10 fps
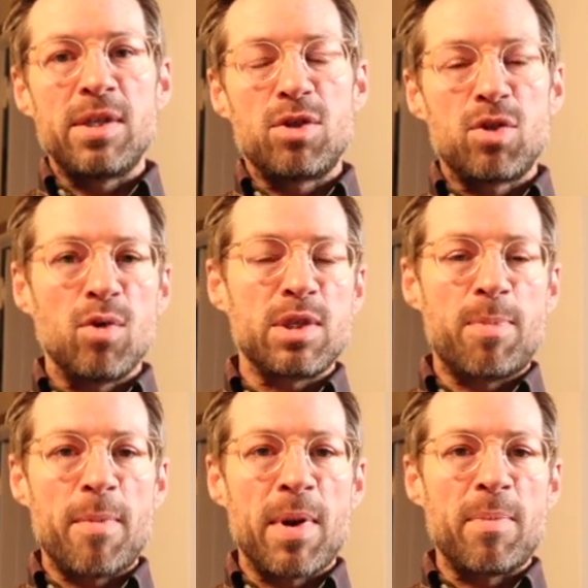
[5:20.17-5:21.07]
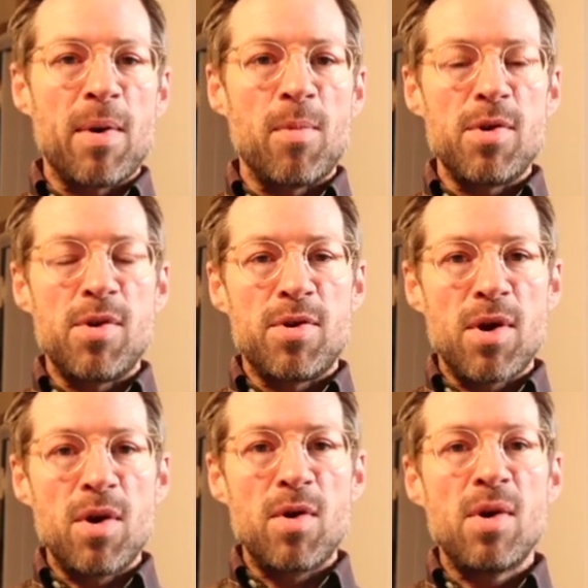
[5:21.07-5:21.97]
and you talk to people about what you
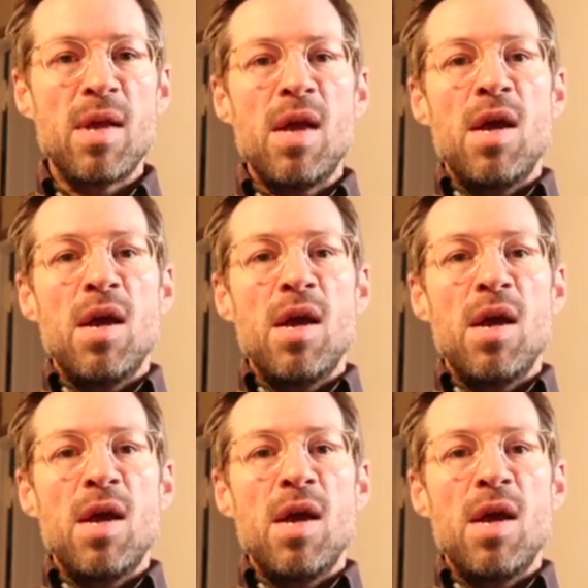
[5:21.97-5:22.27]
do.